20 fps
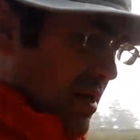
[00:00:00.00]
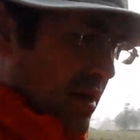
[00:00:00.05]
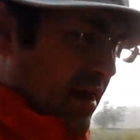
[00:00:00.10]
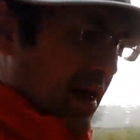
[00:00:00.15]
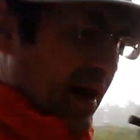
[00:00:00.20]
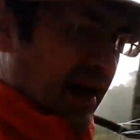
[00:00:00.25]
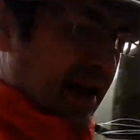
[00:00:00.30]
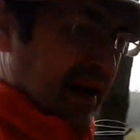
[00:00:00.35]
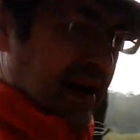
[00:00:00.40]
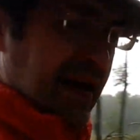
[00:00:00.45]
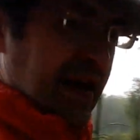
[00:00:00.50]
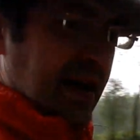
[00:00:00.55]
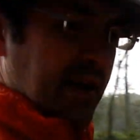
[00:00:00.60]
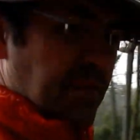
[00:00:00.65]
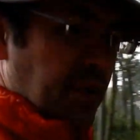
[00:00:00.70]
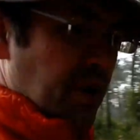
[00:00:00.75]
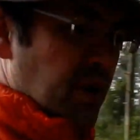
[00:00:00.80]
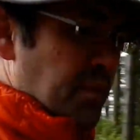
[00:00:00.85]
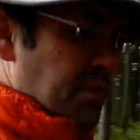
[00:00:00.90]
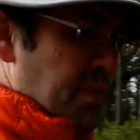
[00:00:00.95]
that gear
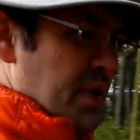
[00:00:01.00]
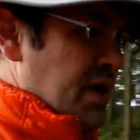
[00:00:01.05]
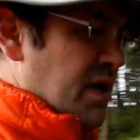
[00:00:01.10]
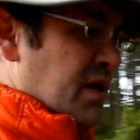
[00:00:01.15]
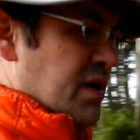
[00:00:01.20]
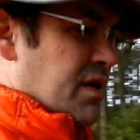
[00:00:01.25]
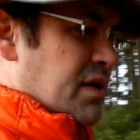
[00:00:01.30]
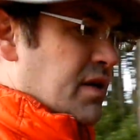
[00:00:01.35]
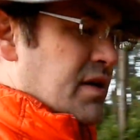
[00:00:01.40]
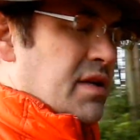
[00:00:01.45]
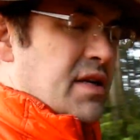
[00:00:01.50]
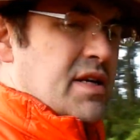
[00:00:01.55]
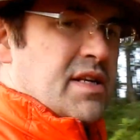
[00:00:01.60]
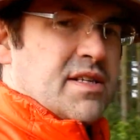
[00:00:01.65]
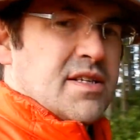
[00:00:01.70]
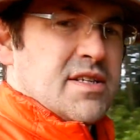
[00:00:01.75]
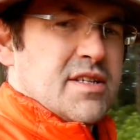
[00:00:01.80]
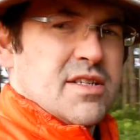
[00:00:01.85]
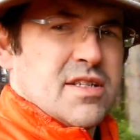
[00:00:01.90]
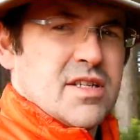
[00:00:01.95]
bomb
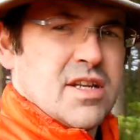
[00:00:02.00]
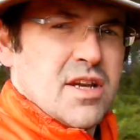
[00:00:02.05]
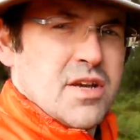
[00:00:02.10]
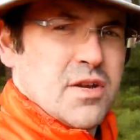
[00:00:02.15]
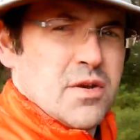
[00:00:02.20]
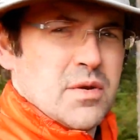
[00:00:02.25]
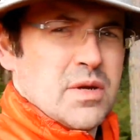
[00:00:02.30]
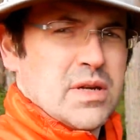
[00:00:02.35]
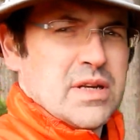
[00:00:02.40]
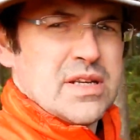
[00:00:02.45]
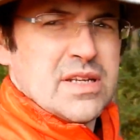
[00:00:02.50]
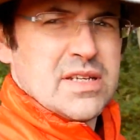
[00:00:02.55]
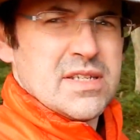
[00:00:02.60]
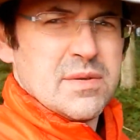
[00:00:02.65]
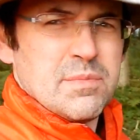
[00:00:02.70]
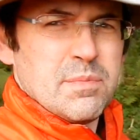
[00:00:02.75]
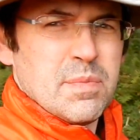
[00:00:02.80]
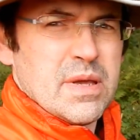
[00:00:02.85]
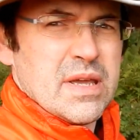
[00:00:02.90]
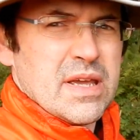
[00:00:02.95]
needs to slowly
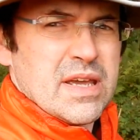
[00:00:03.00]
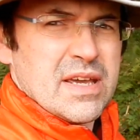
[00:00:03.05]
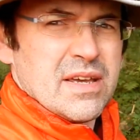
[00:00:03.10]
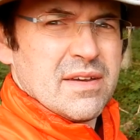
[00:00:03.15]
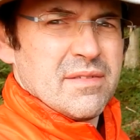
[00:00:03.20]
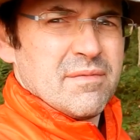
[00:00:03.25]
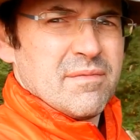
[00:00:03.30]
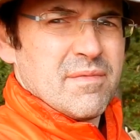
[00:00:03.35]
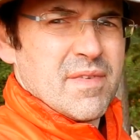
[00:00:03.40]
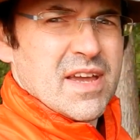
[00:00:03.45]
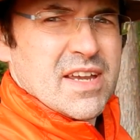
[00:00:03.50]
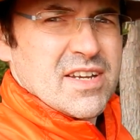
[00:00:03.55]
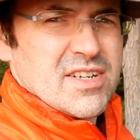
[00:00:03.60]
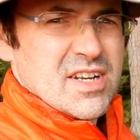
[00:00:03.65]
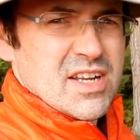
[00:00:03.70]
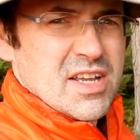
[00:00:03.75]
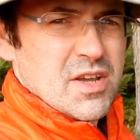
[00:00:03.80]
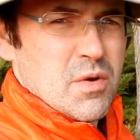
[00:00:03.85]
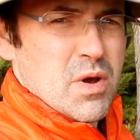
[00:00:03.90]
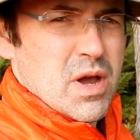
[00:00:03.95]
disappear,
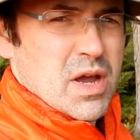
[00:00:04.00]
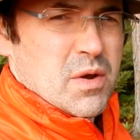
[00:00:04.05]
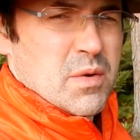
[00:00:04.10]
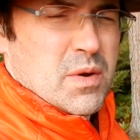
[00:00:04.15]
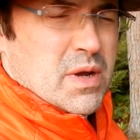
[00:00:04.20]
actually quite